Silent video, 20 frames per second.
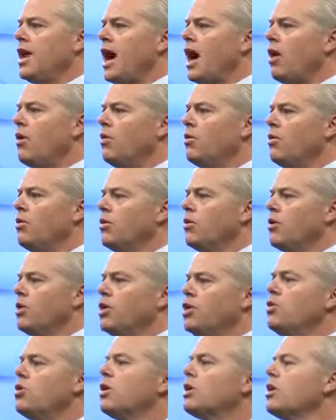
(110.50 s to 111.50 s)

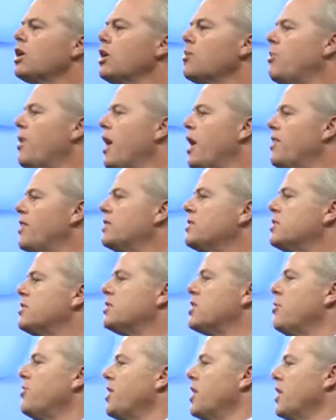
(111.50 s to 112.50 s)
Now, you can look upon this
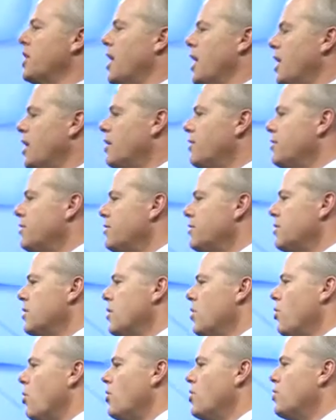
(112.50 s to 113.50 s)
as something negative,
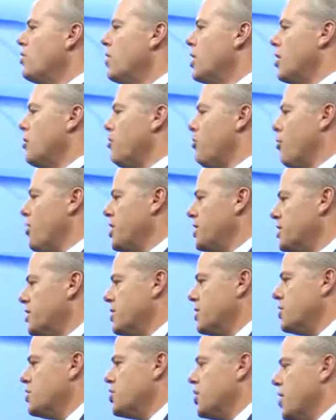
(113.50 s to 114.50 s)
or you can embrace
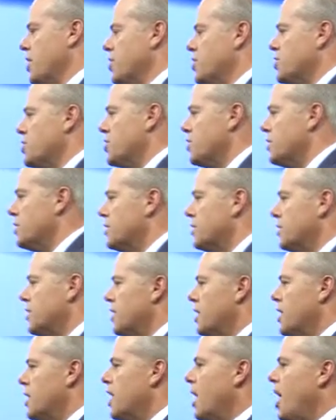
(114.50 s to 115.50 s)
this change.
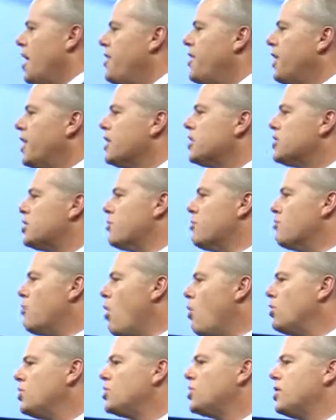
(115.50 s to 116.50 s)
I think it's the
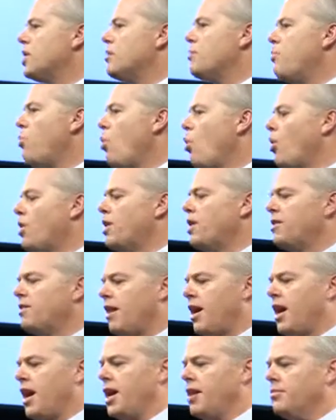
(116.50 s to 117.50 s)
most important
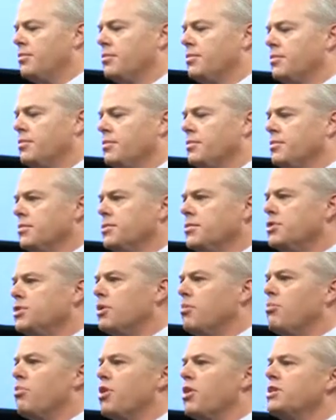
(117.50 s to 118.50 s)
time
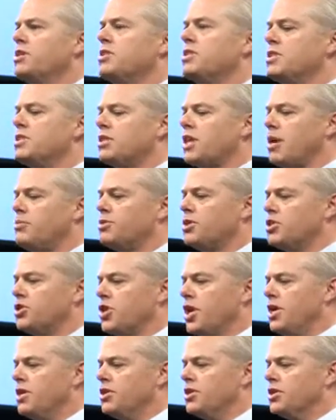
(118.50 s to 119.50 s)
to embrace these types of
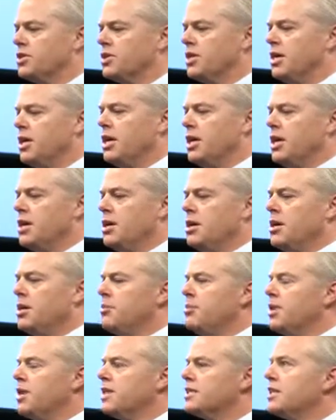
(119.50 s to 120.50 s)
changes,
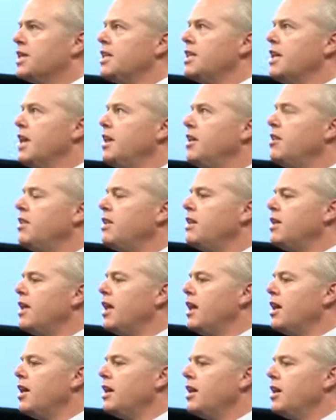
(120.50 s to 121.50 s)
because at the end of the
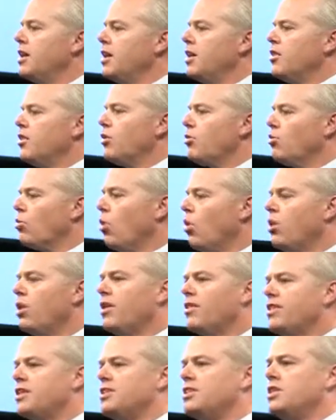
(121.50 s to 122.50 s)
day, the role
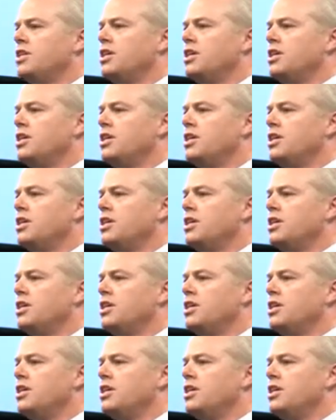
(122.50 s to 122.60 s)
of the